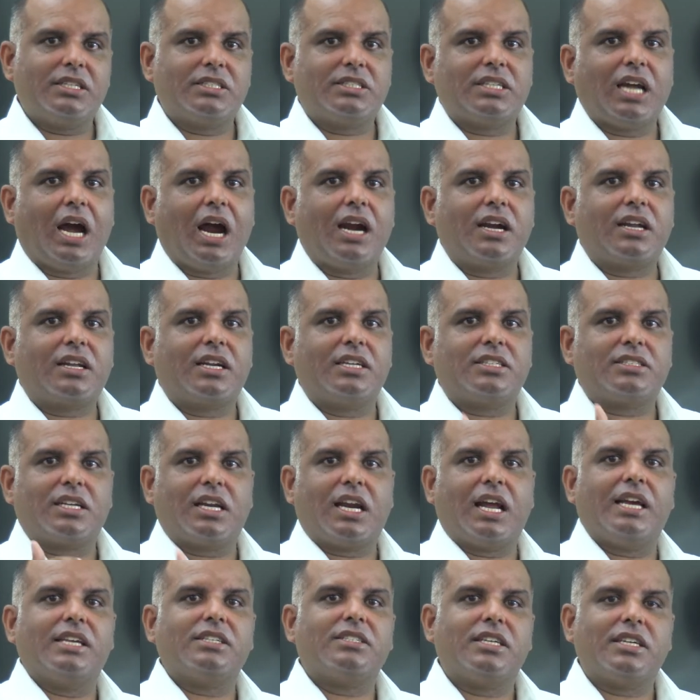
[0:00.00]
start
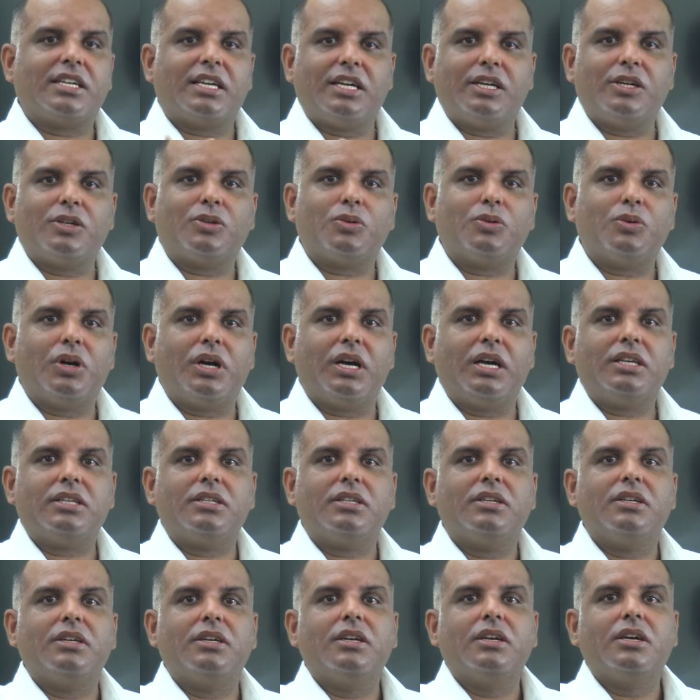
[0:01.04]
crystallizing into a
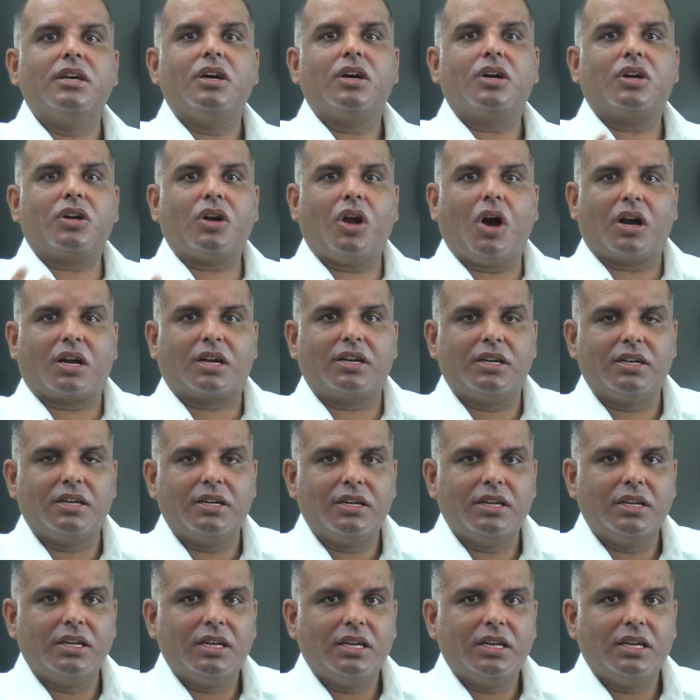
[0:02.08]
rock.